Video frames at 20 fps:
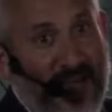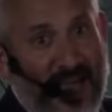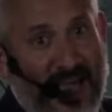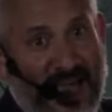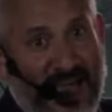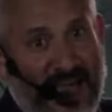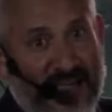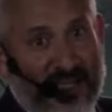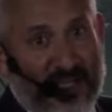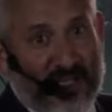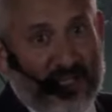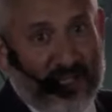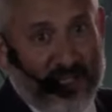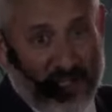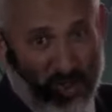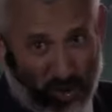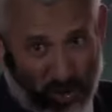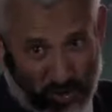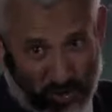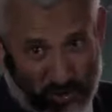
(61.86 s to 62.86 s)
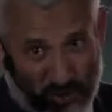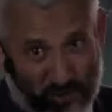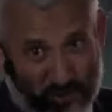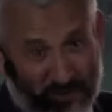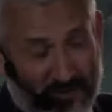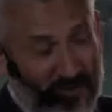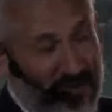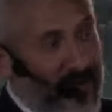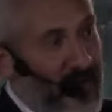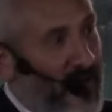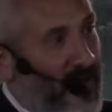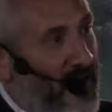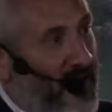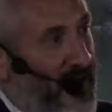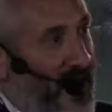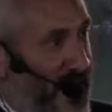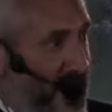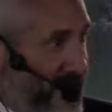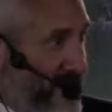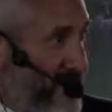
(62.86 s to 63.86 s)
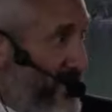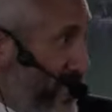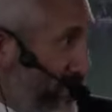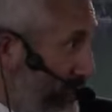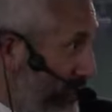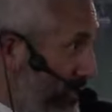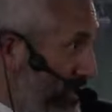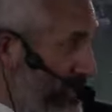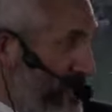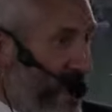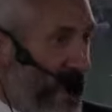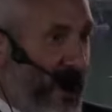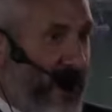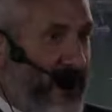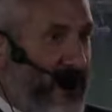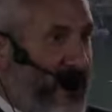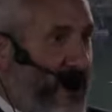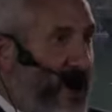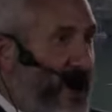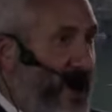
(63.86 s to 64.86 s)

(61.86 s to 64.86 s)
and certain, and de fide,